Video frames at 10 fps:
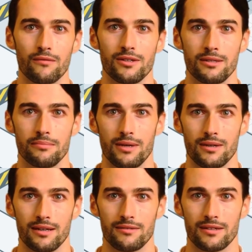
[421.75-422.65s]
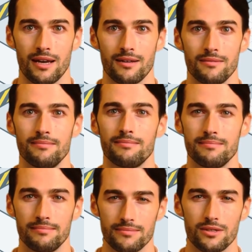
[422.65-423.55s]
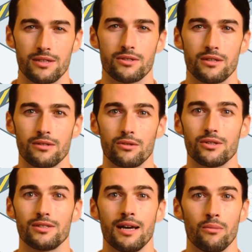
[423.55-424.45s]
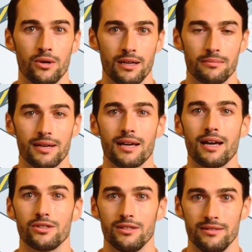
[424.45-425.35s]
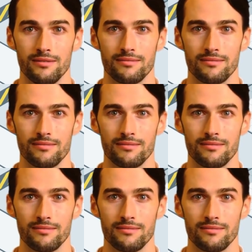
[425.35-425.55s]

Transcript: visibility of data. Since it encrypts network communications,